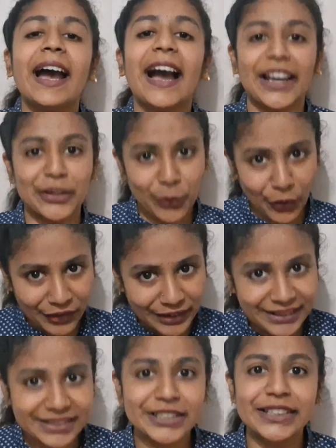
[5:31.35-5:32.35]
I know
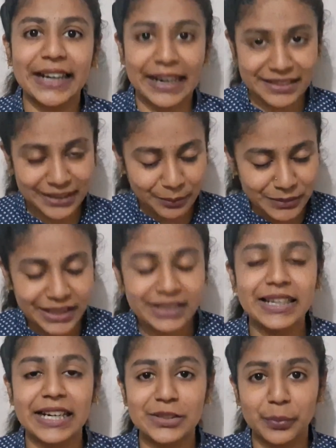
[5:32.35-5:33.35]
audit is a dry subject,
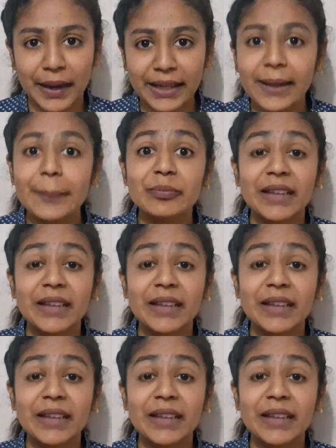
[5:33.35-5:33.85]
that's why